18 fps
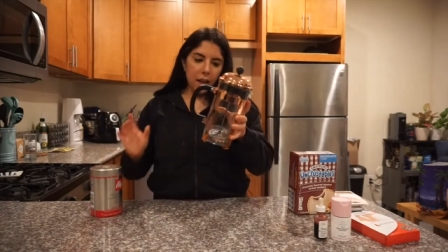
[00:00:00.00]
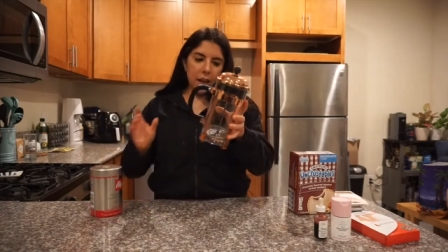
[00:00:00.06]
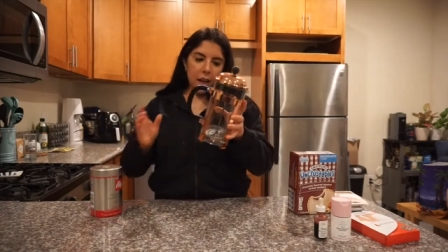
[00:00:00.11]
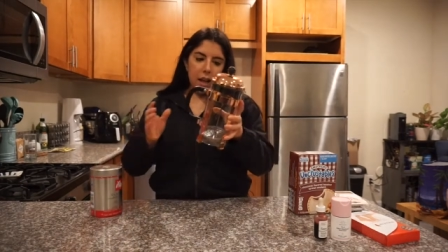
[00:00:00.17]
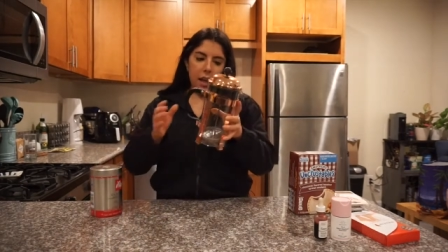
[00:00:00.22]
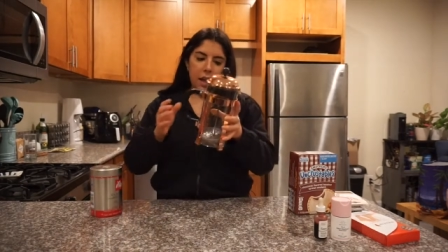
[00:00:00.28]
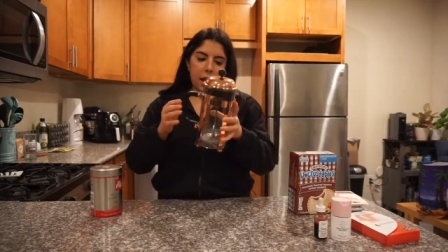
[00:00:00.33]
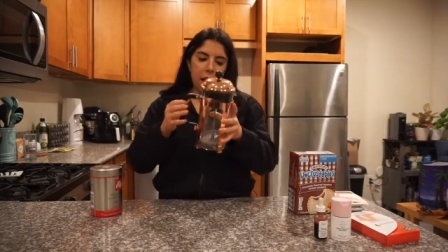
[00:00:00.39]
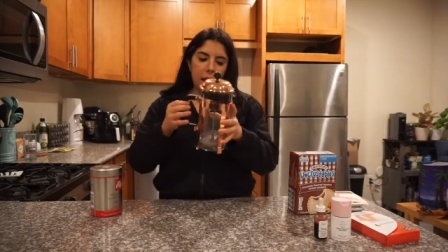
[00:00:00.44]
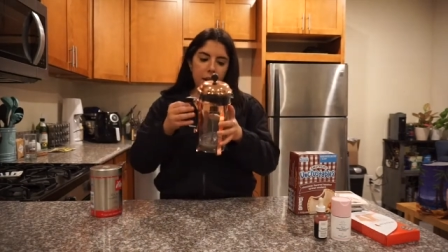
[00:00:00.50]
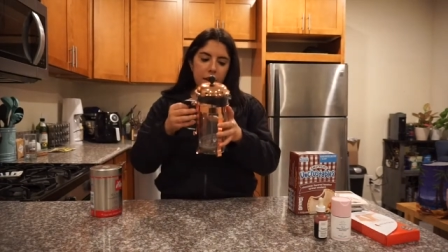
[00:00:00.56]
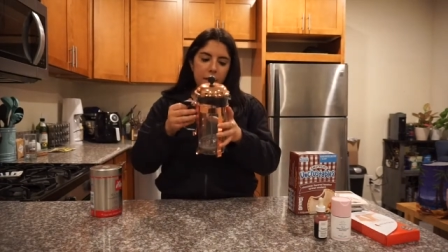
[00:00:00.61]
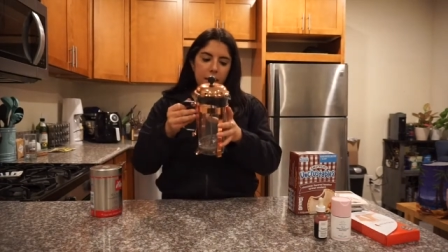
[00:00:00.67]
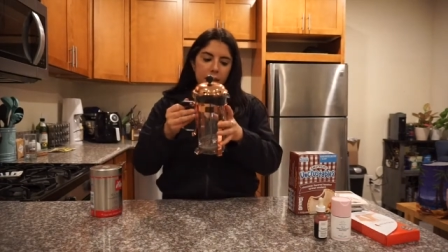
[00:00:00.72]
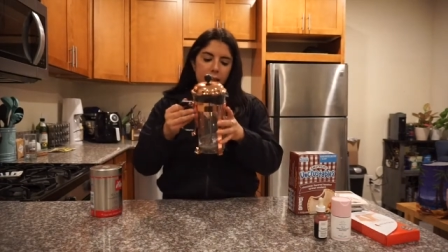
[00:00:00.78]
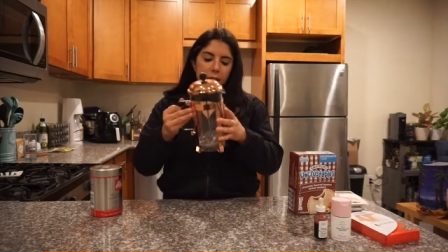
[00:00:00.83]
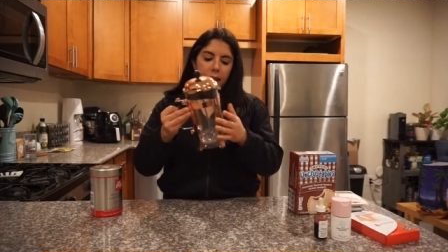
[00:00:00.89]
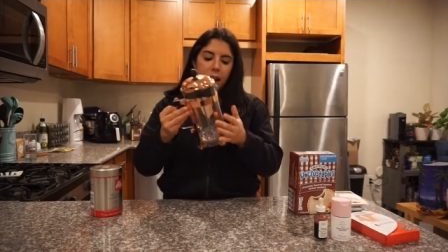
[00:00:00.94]

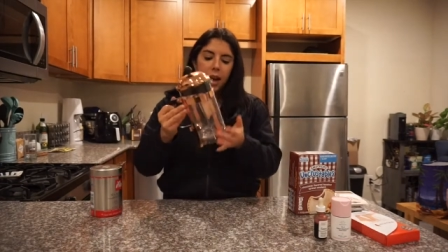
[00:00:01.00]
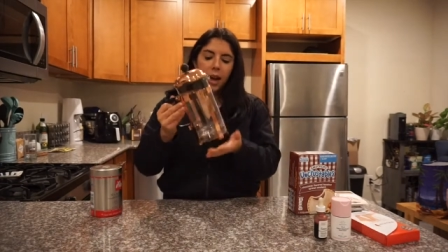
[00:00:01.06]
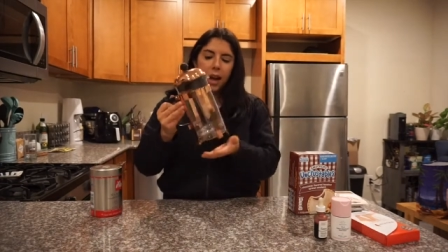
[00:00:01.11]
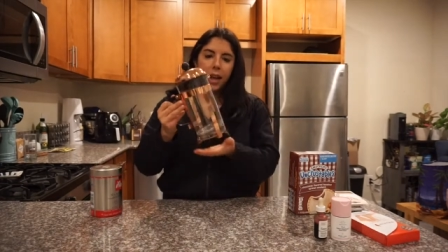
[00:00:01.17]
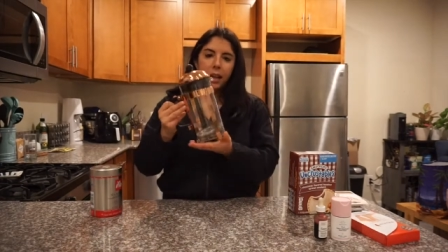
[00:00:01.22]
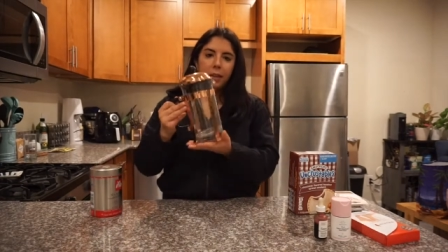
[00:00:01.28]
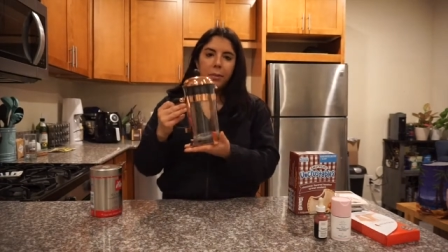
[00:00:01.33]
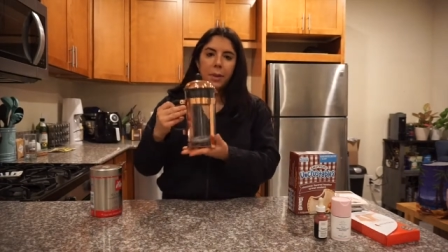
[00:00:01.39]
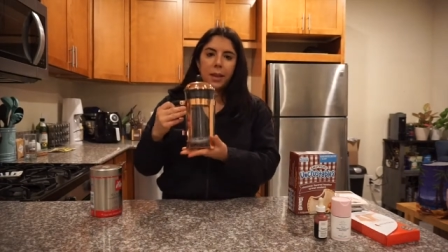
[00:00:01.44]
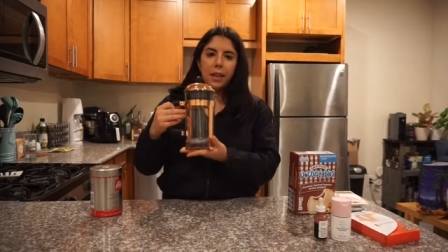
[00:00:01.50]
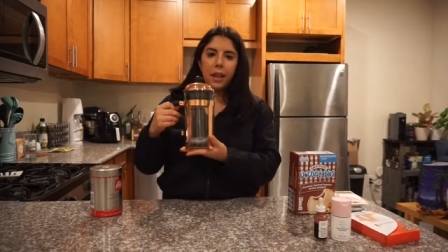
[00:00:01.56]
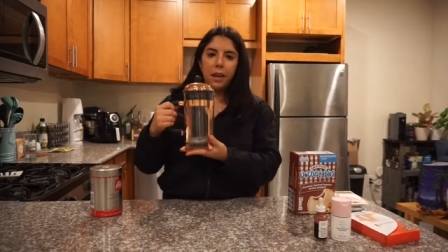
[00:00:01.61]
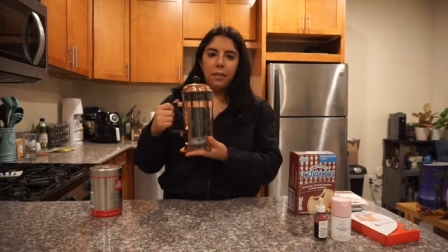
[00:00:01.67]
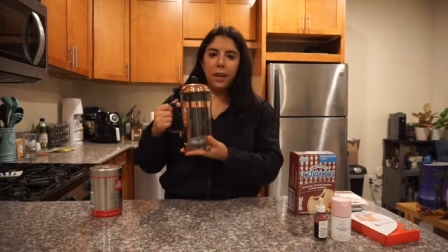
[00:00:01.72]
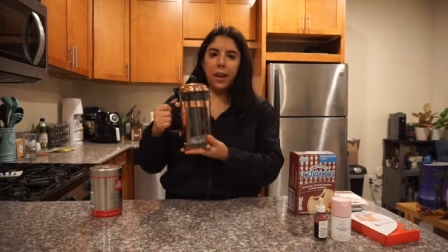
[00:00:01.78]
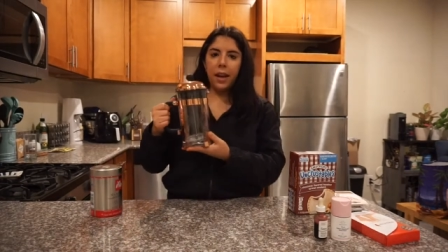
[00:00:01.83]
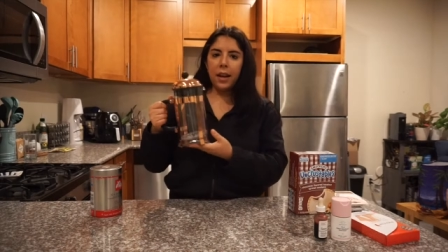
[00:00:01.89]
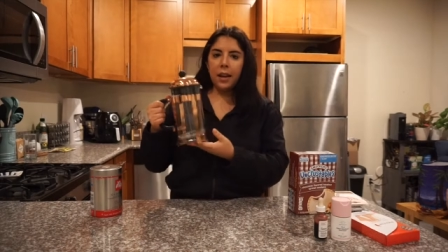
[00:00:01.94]
And yeah, I've been
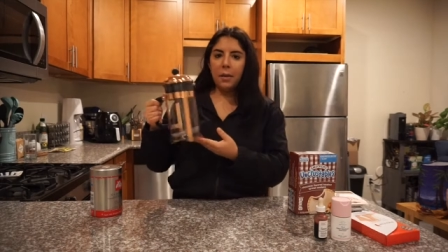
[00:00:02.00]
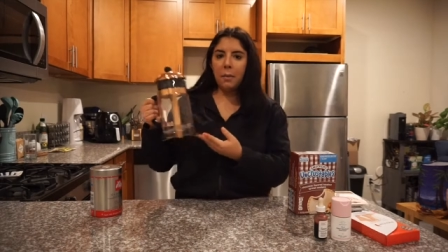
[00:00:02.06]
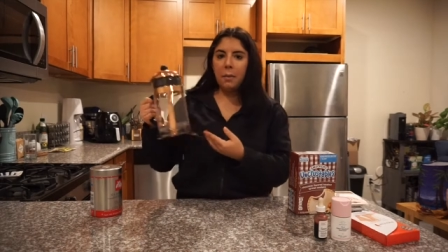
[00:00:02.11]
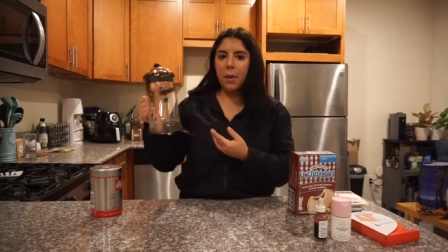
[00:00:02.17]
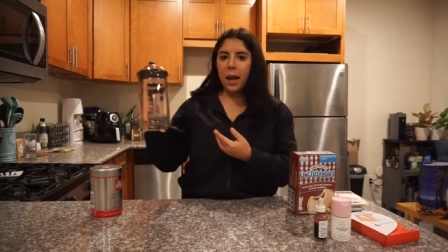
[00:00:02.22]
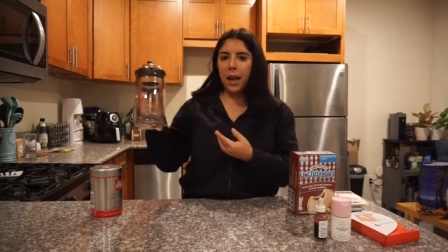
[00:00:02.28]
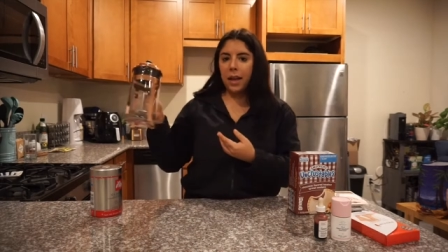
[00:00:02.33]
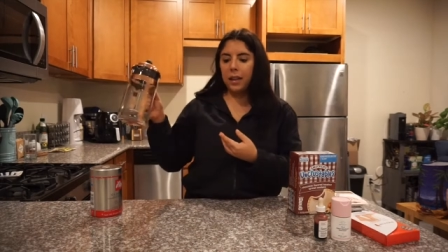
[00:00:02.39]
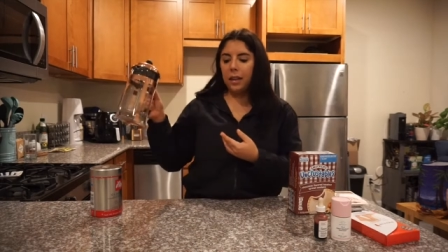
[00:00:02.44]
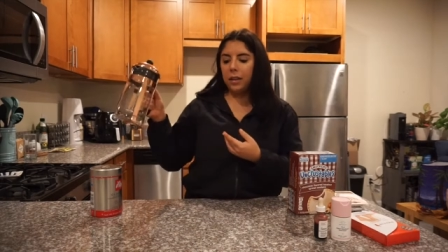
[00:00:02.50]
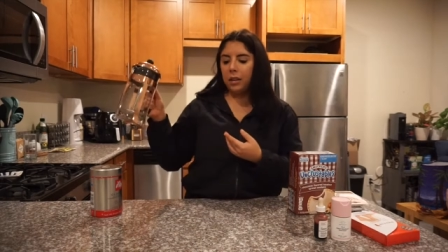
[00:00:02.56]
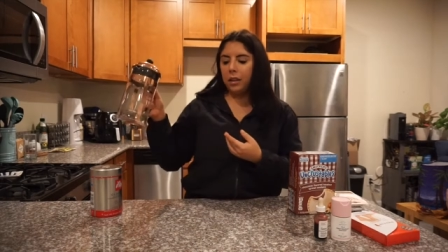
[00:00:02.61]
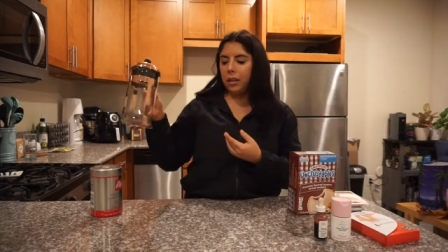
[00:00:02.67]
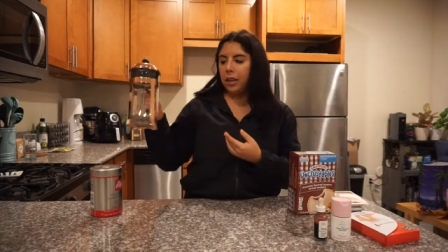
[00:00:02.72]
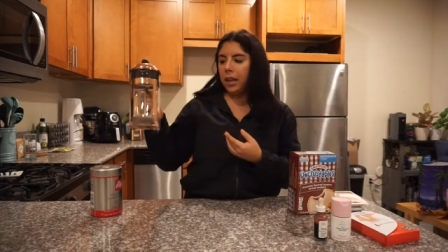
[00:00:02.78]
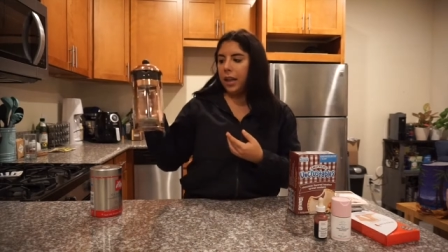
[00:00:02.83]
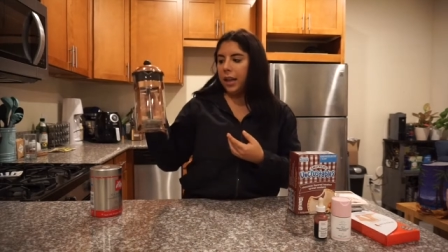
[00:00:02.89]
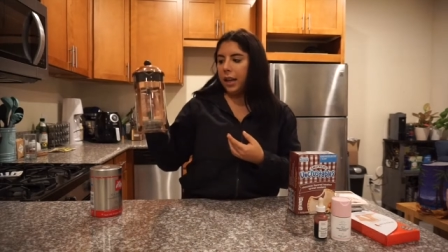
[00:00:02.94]
loving my
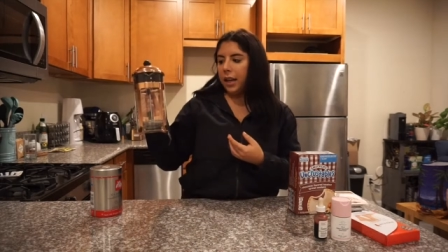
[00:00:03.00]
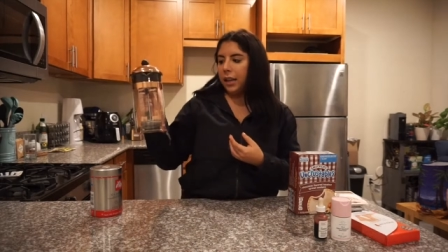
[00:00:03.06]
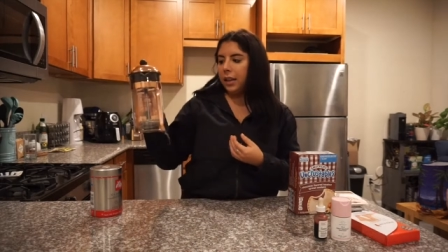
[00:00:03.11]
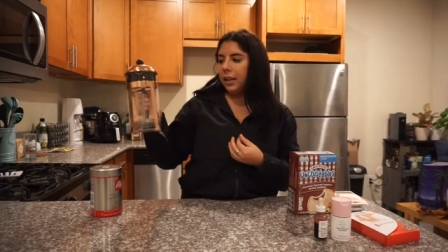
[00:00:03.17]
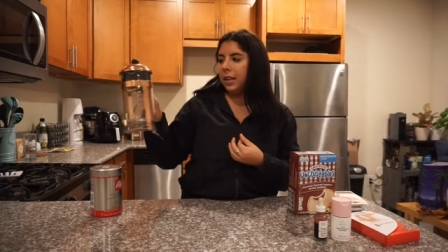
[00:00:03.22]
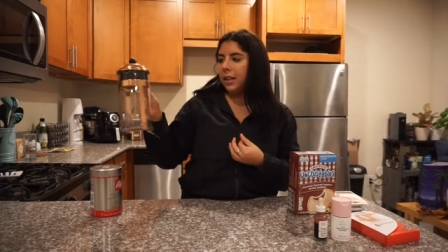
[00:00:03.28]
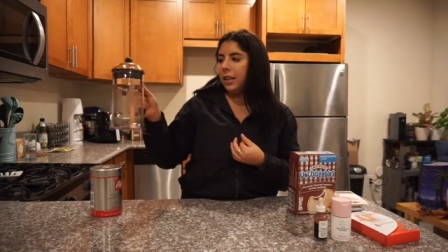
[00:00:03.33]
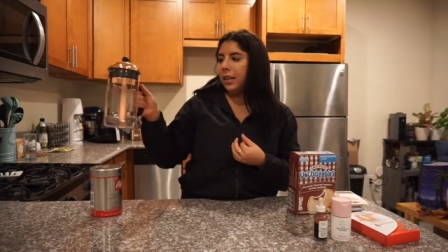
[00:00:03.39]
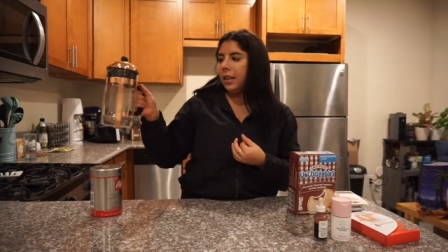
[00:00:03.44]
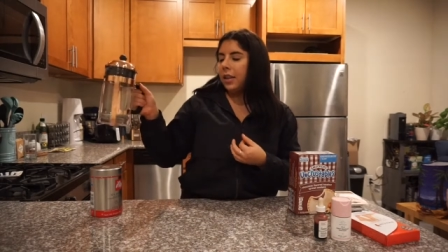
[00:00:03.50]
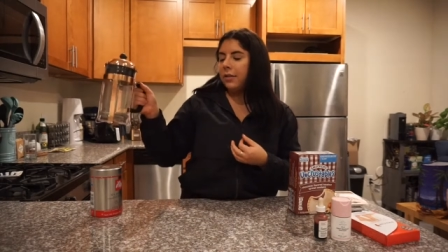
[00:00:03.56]
little like